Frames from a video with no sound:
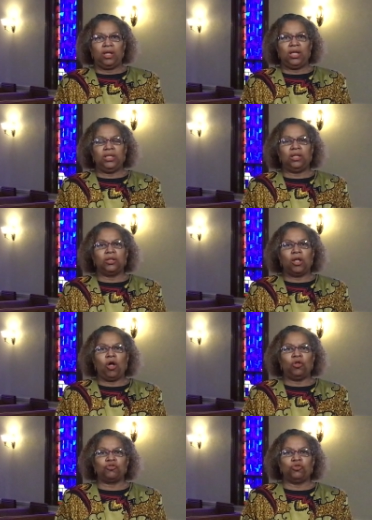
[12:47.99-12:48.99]
in the
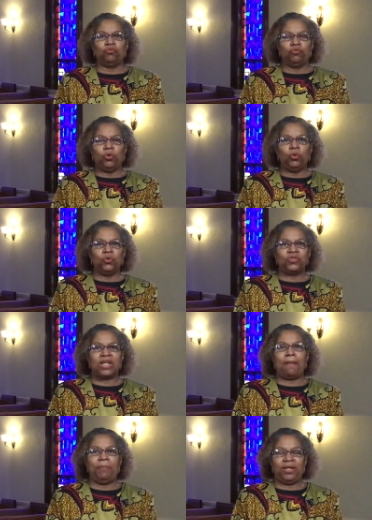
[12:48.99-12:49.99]
laws and rules
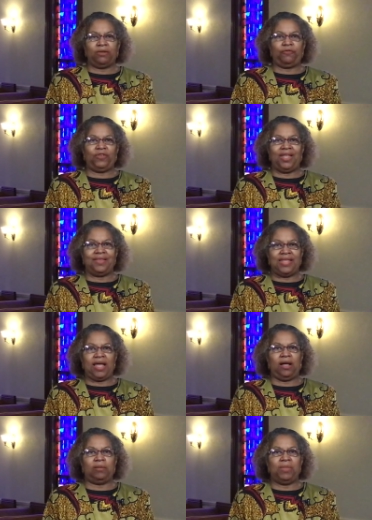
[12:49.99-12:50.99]
that benefit
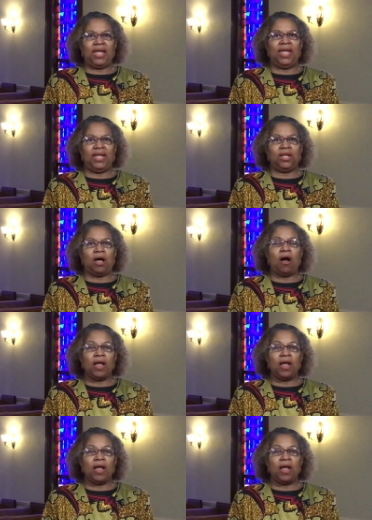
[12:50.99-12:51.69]
them and